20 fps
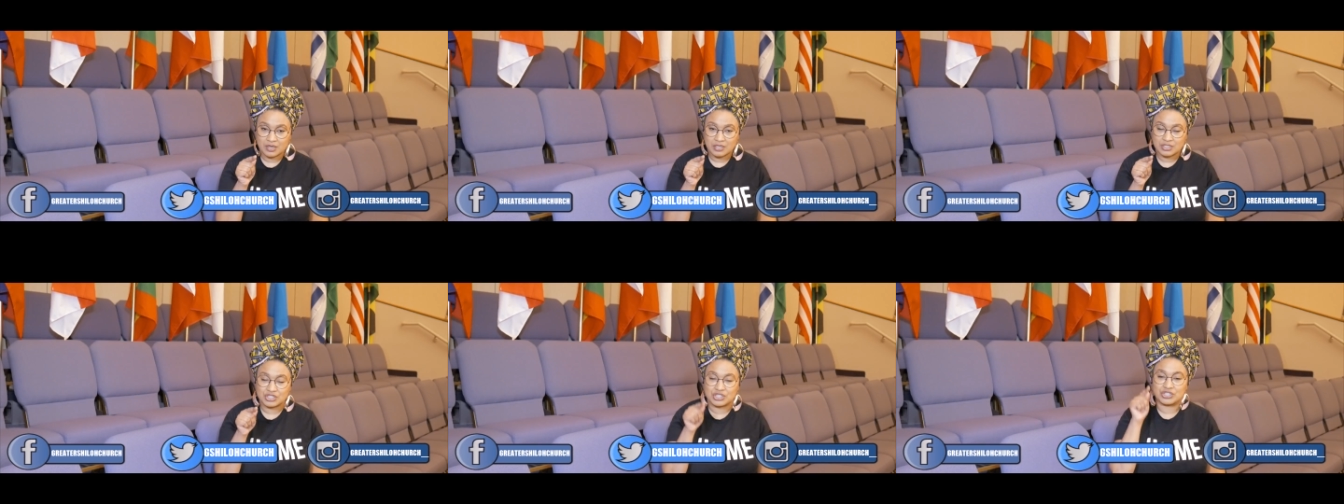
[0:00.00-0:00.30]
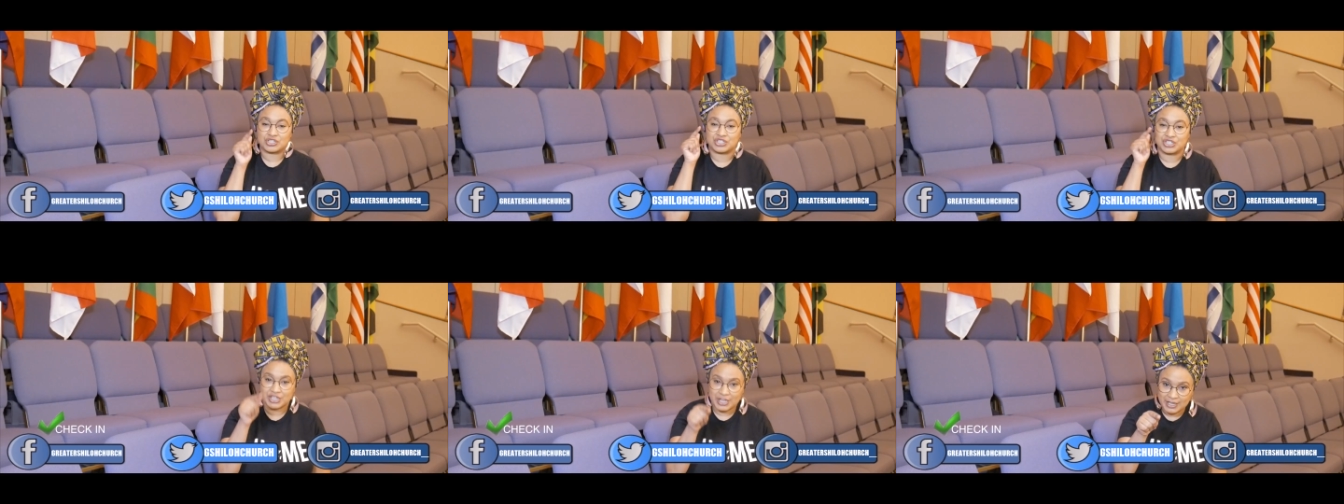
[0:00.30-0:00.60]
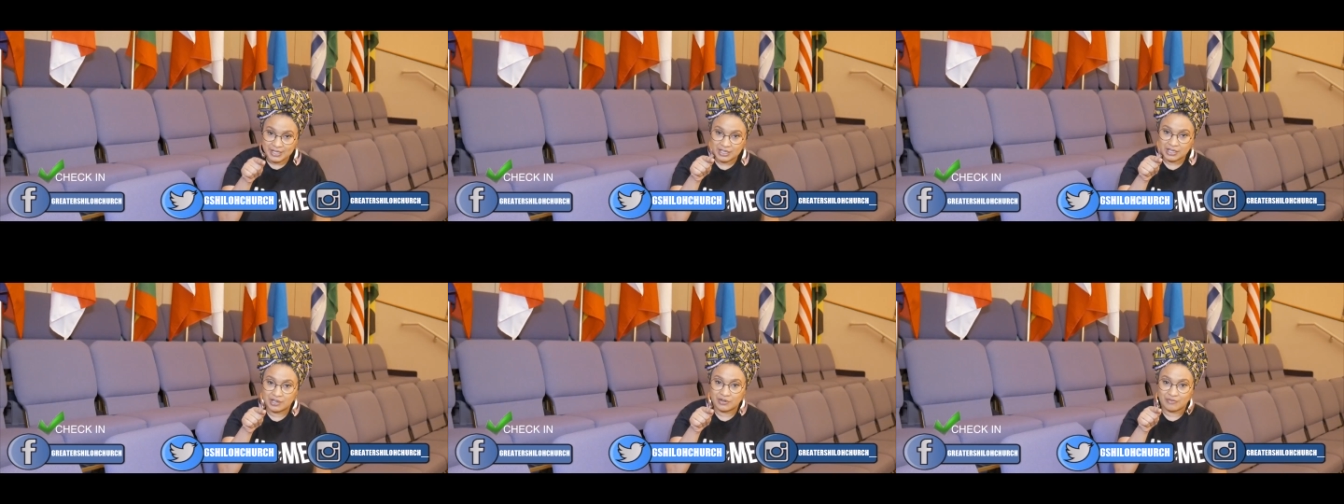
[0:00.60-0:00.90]
to
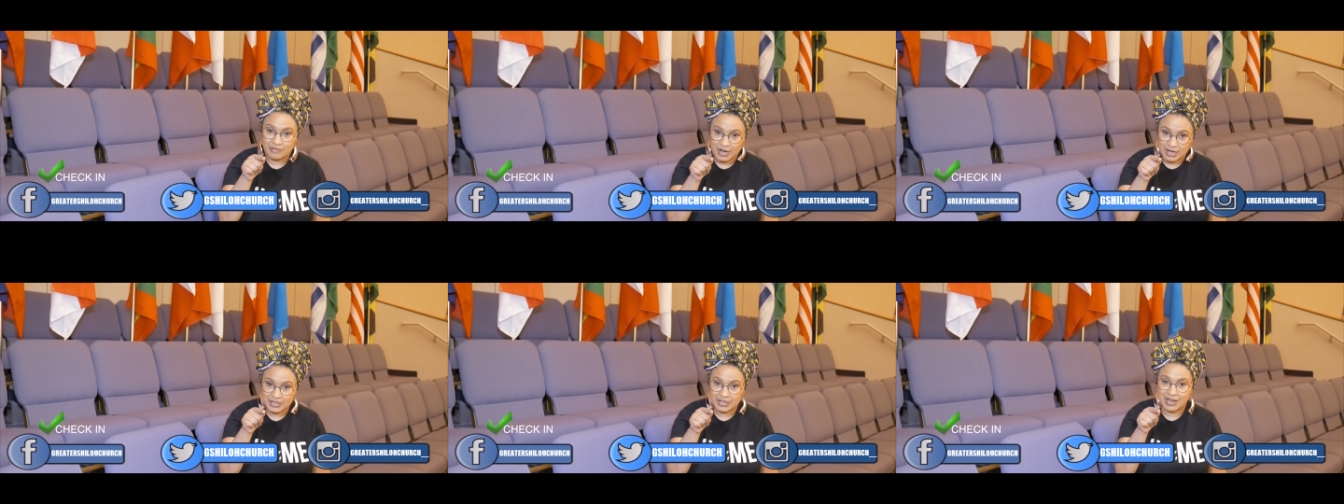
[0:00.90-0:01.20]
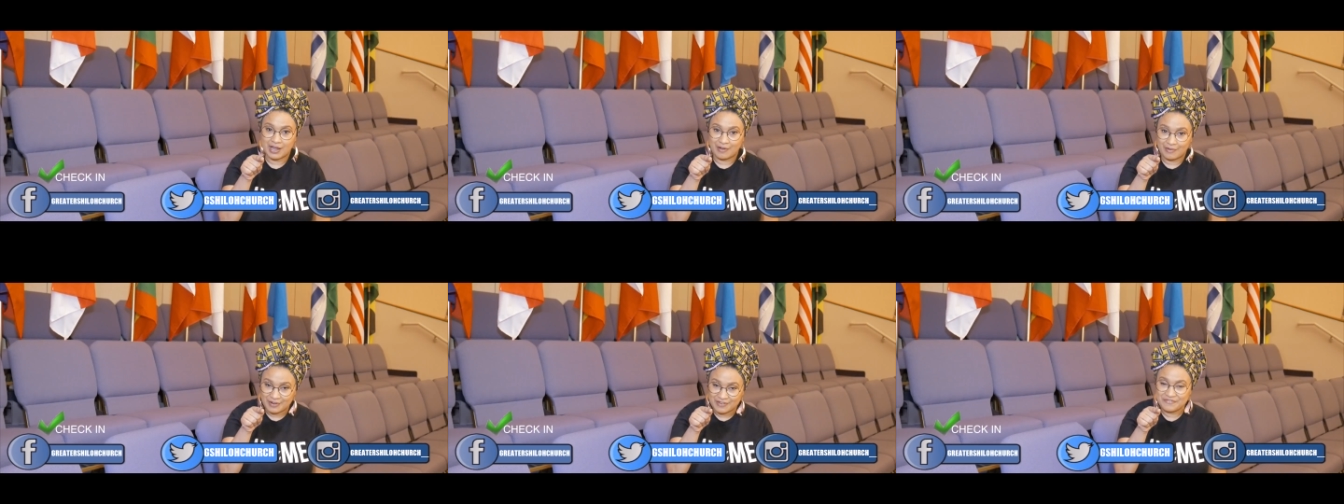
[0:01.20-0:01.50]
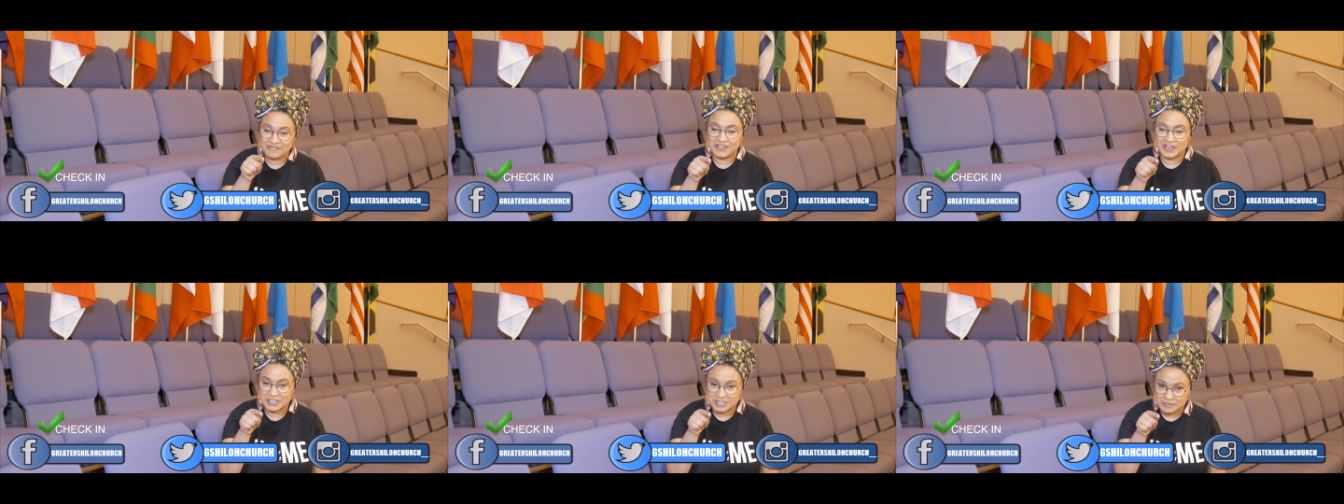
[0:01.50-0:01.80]
check in right now on
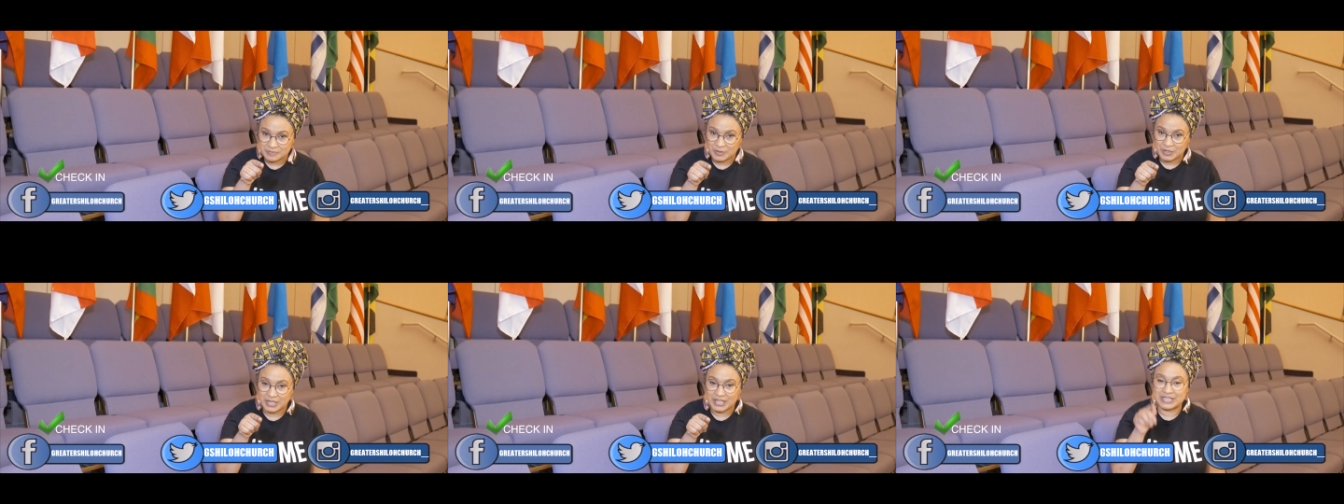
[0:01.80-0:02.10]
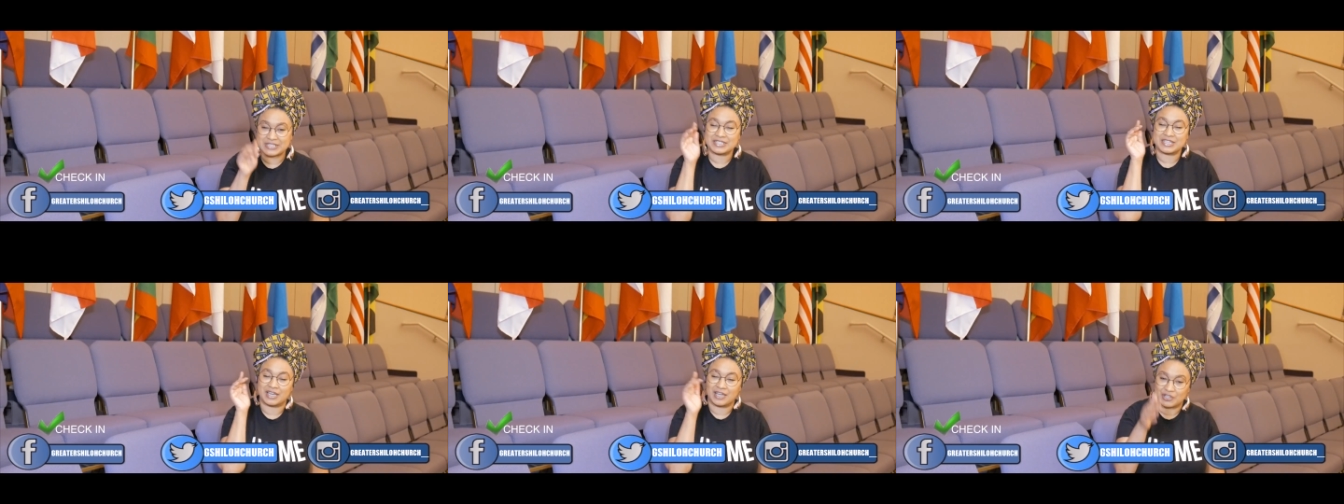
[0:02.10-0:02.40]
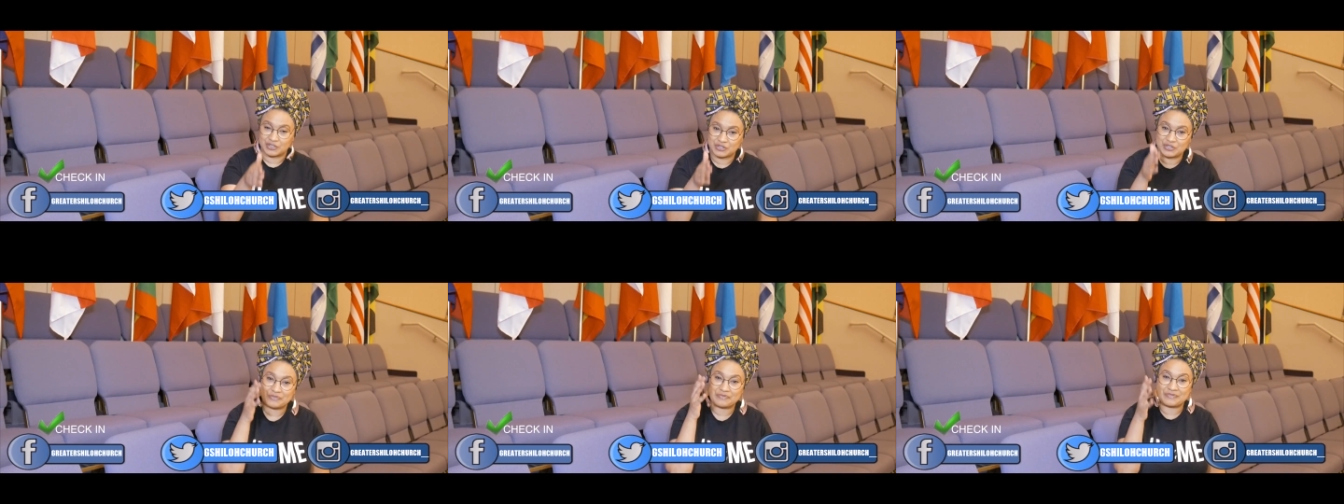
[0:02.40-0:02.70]
Facebook and tell
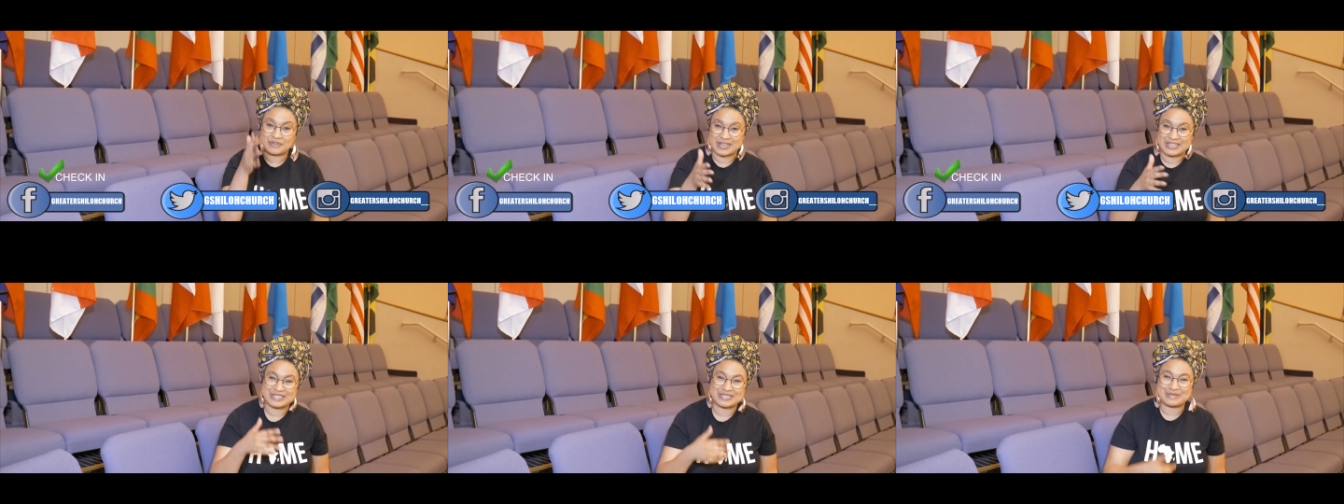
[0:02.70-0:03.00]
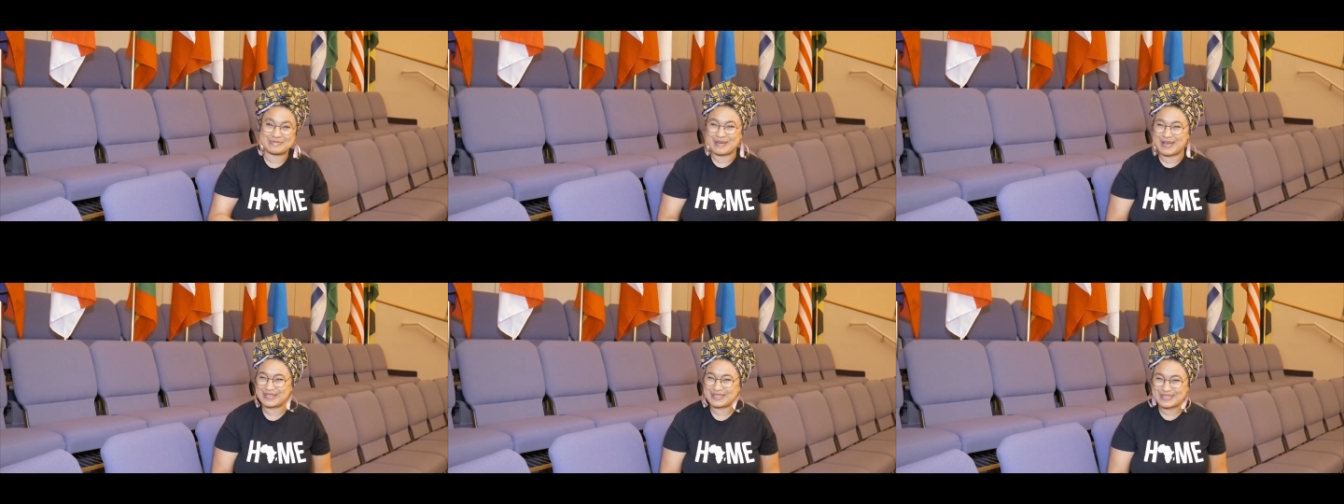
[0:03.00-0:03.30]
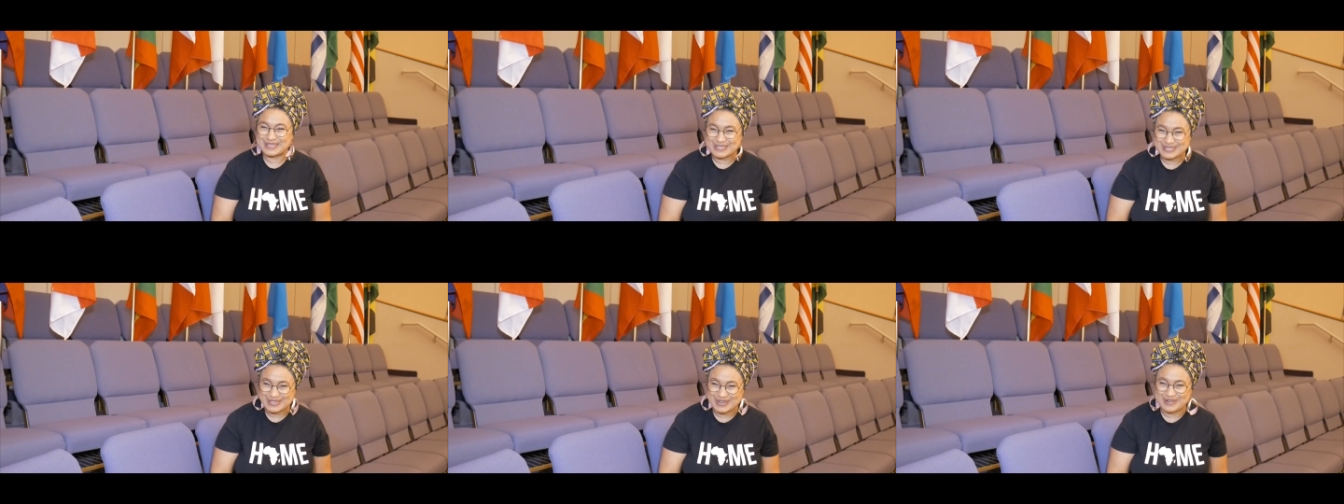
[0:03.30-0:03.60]
your friends about
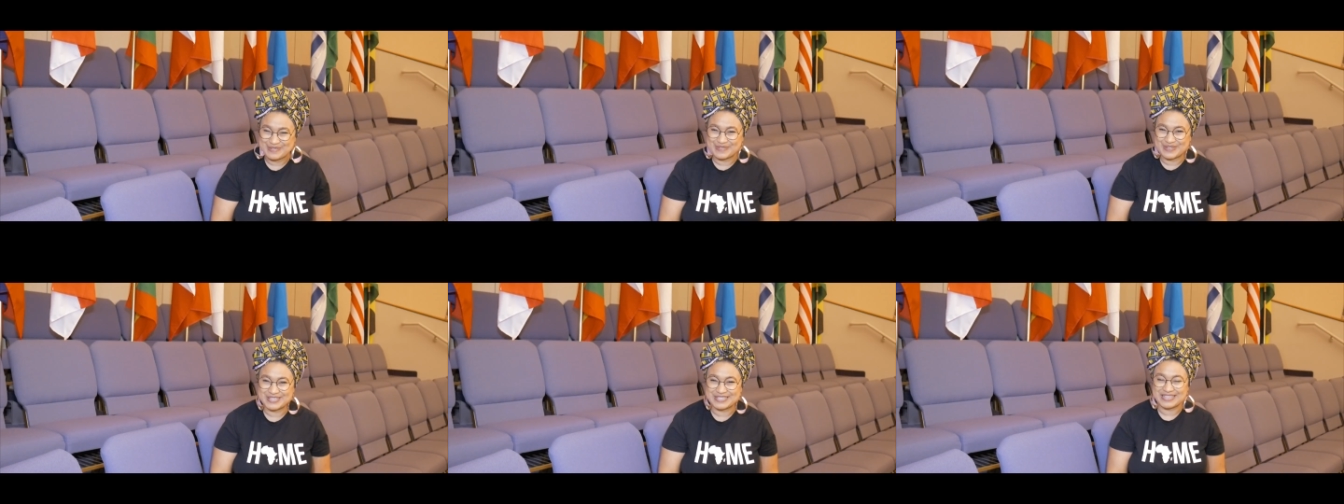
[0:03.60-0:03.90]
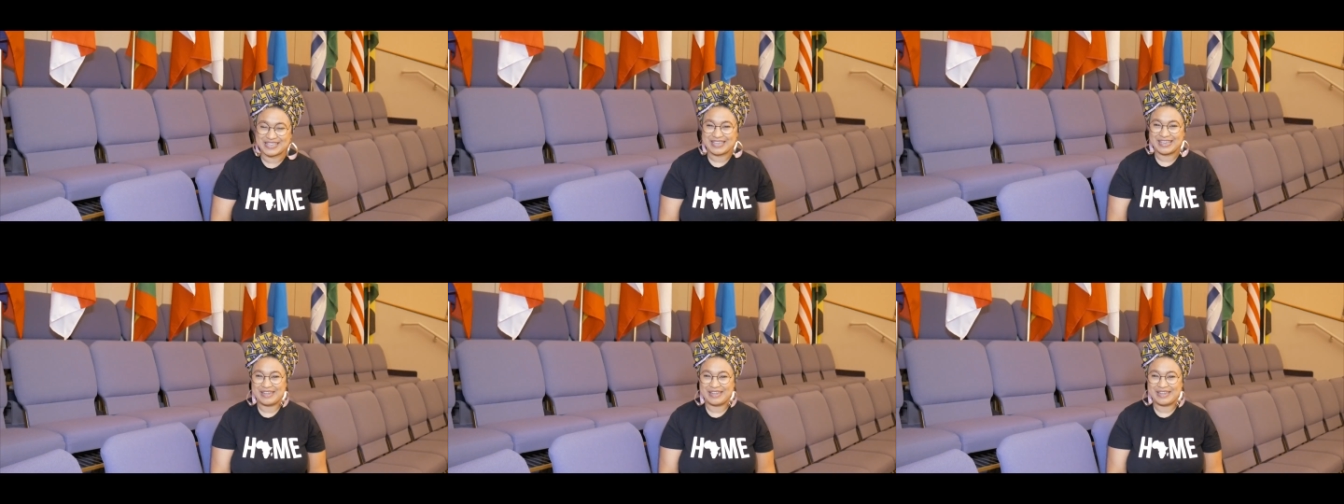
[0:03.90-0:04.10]
the service.